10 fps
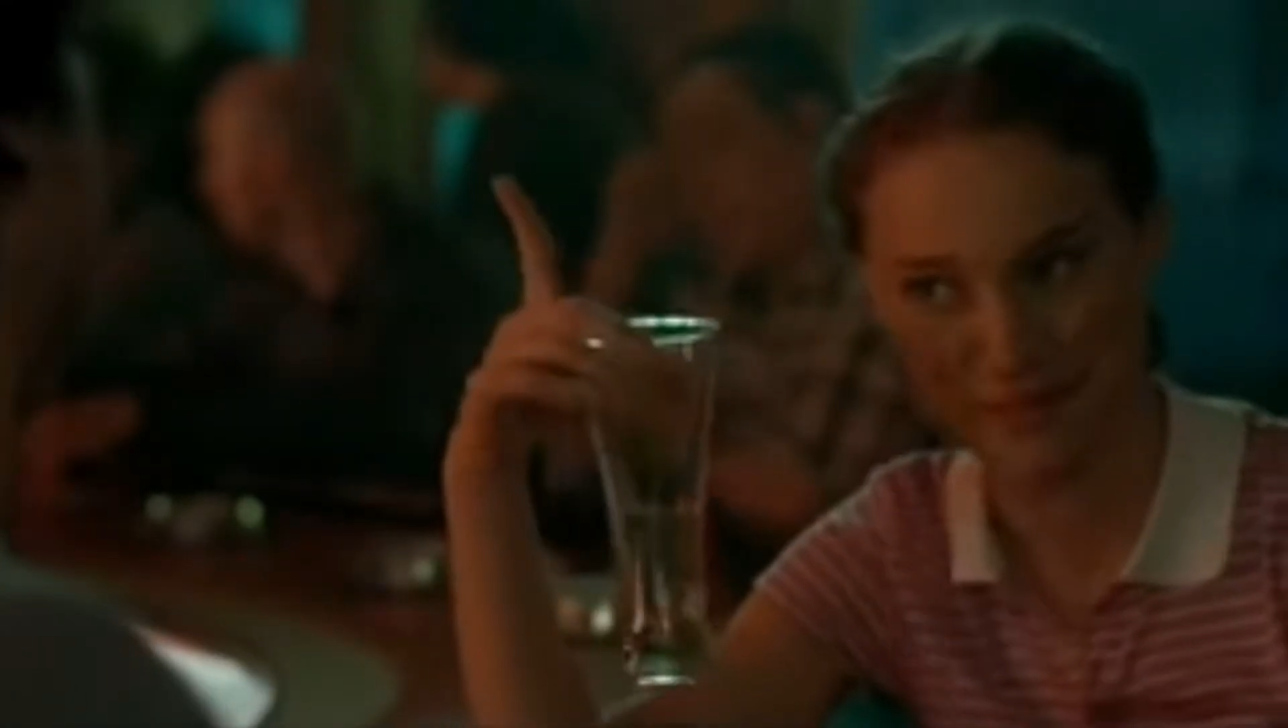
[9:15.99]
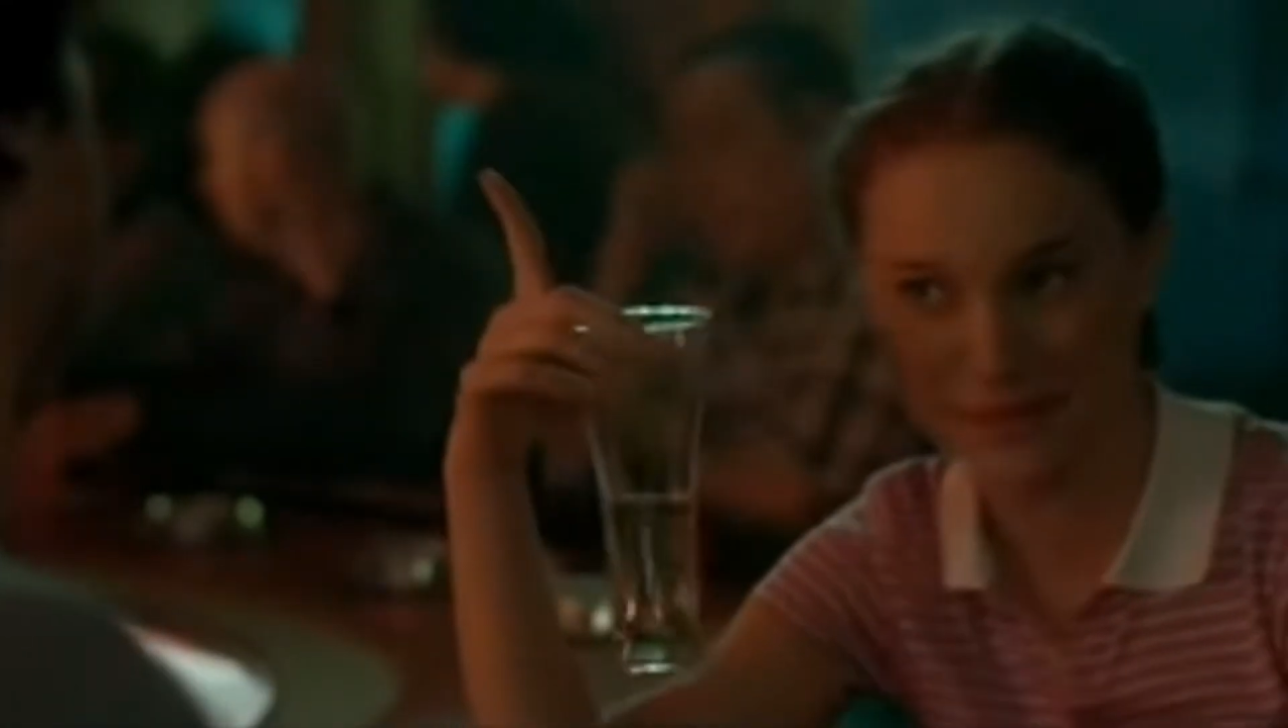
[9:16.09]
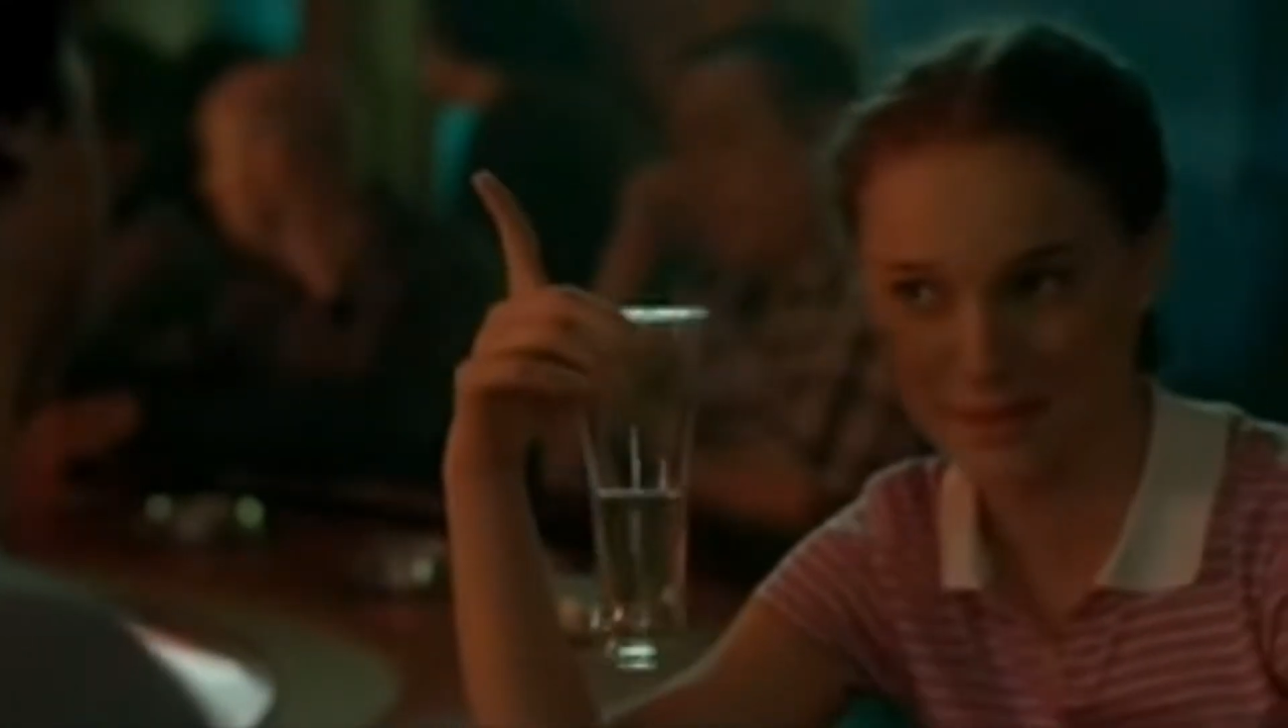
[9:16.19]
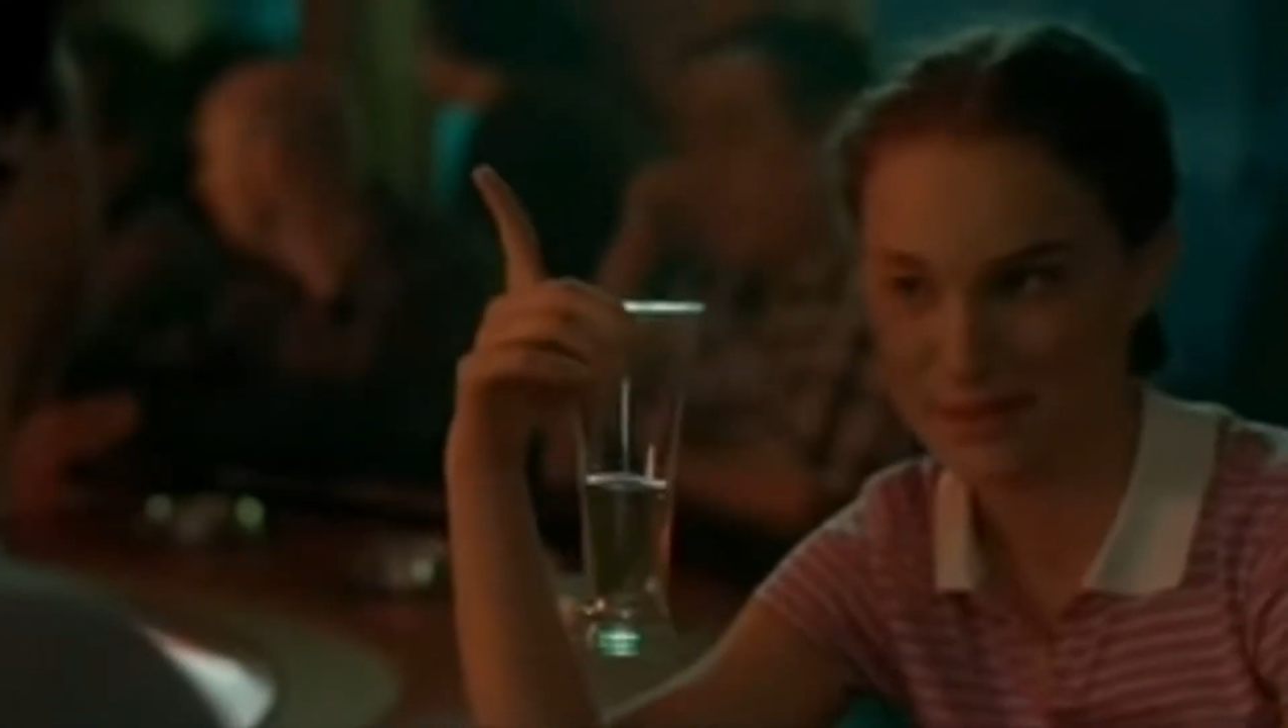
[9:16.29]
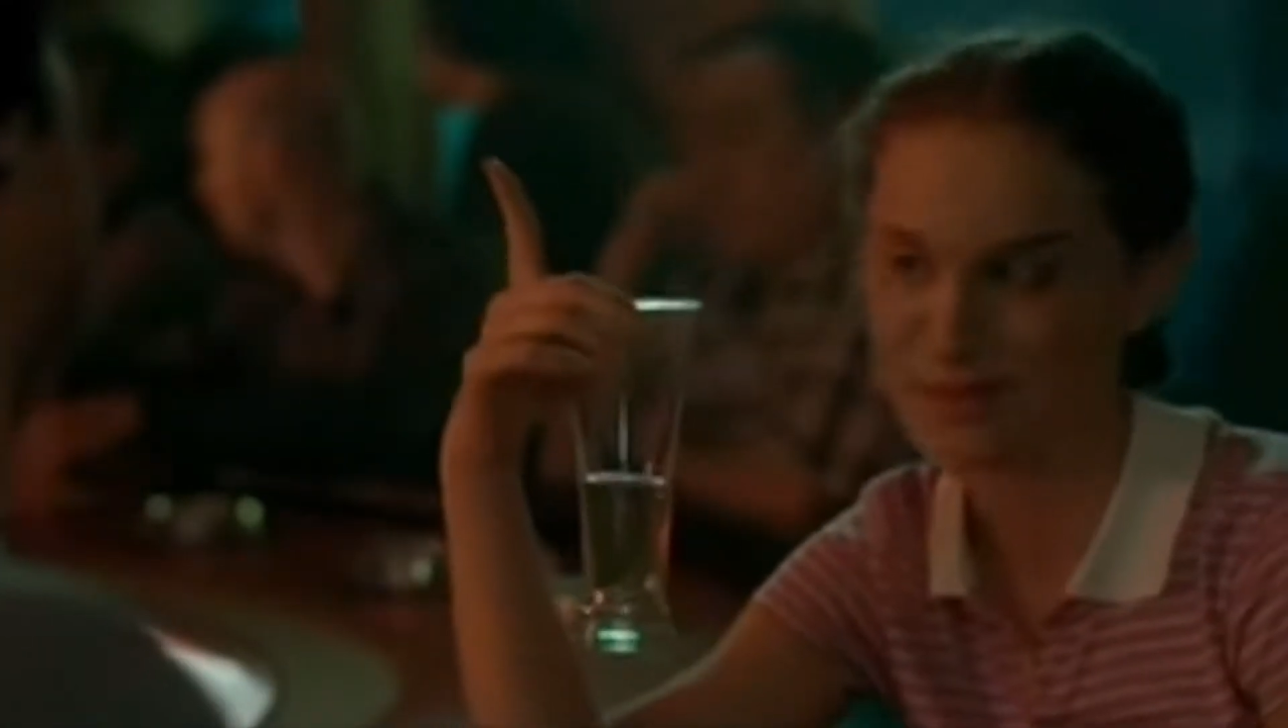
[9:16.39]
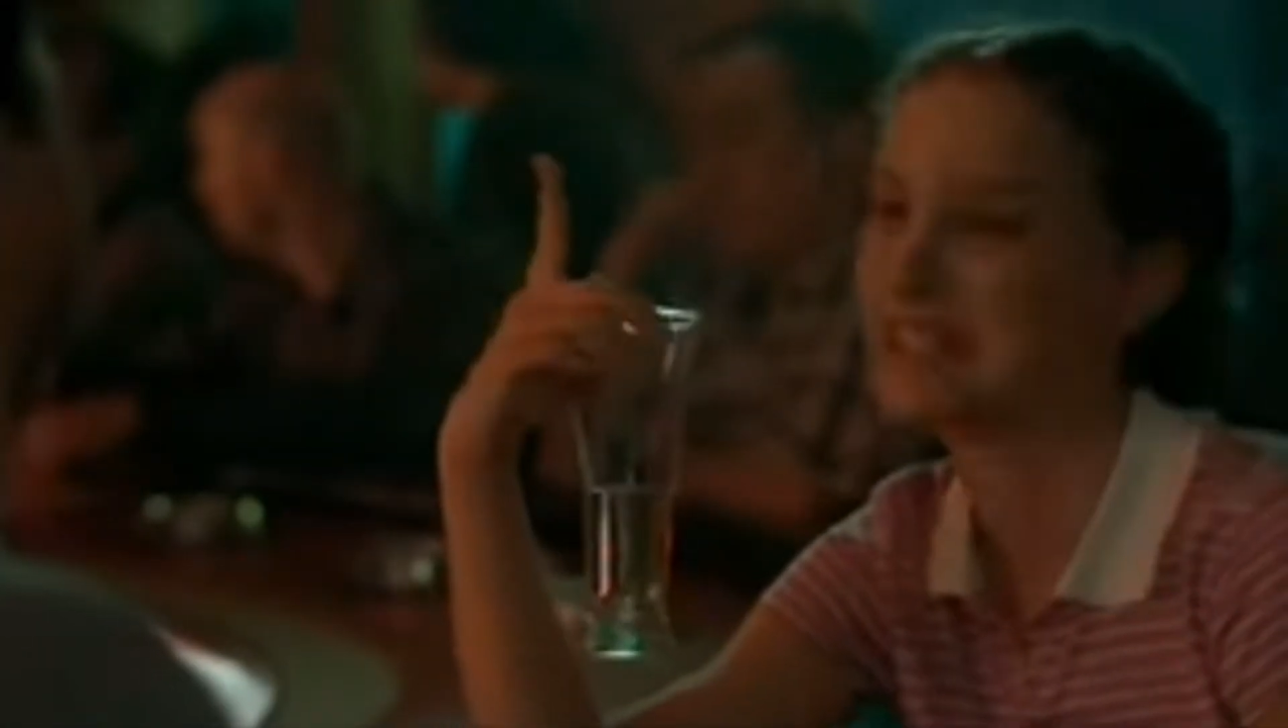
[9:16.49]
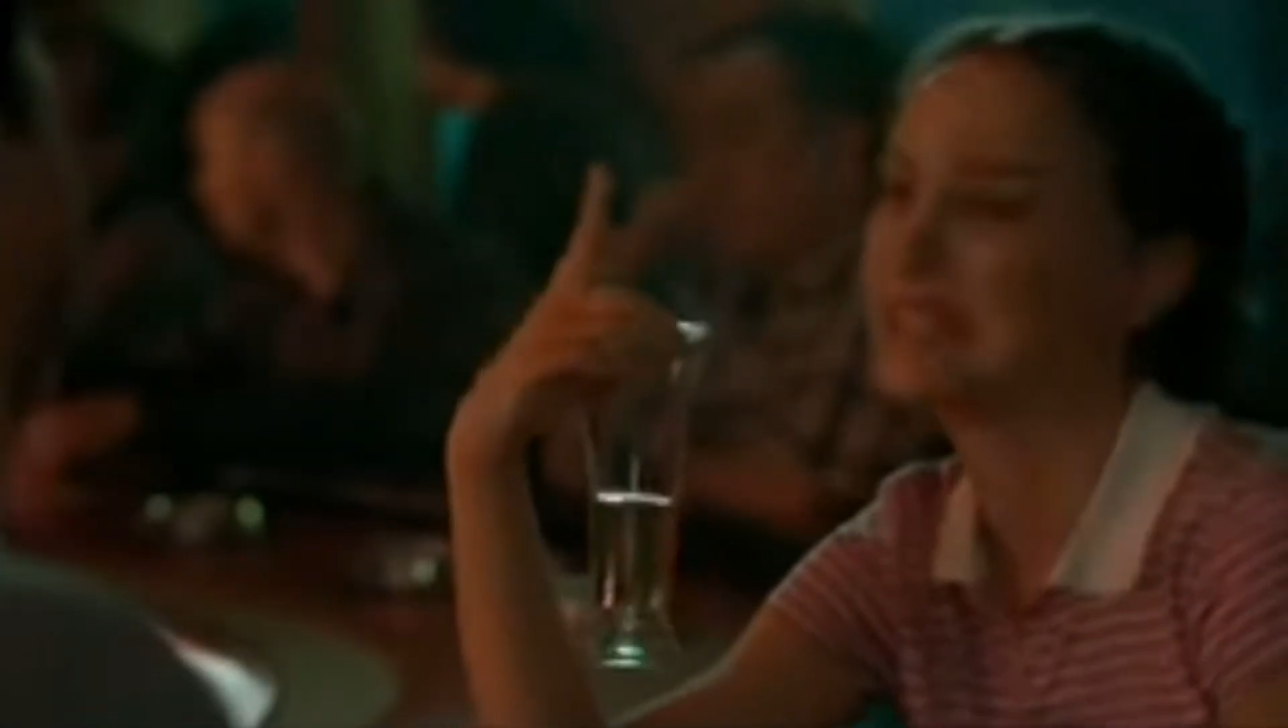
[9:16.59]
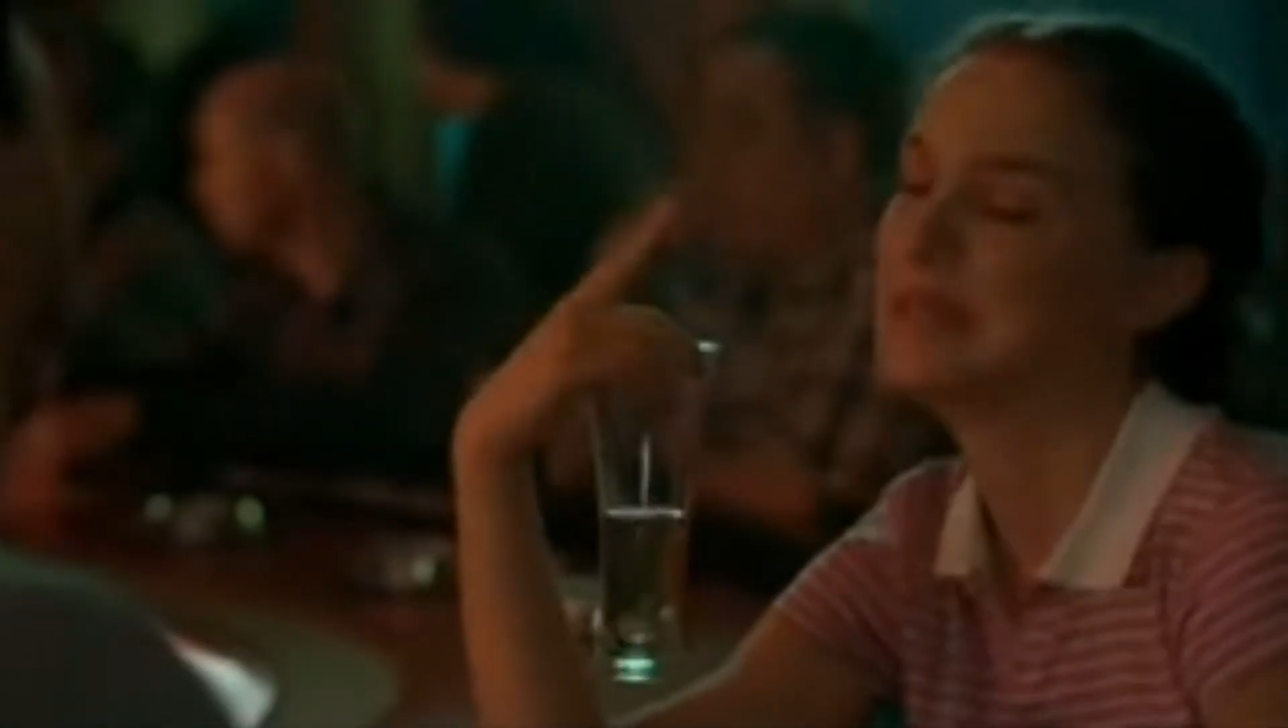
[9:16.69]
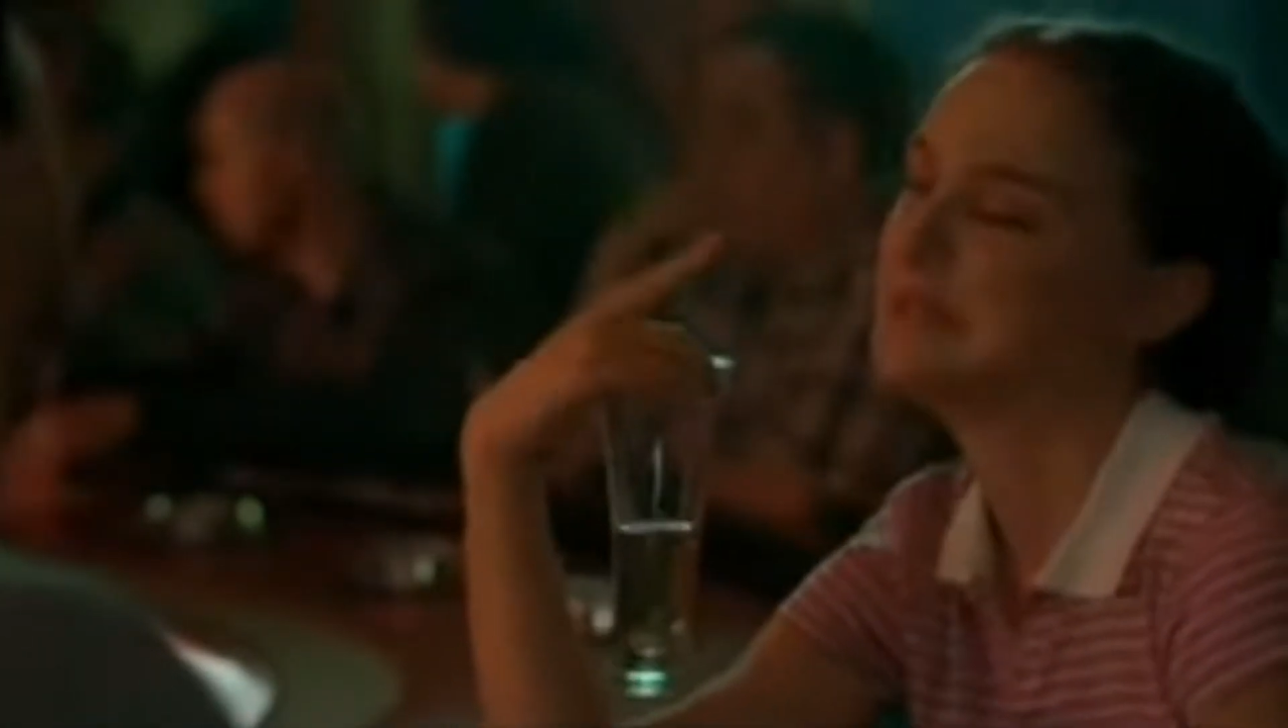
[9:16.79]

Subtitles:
epilepsy.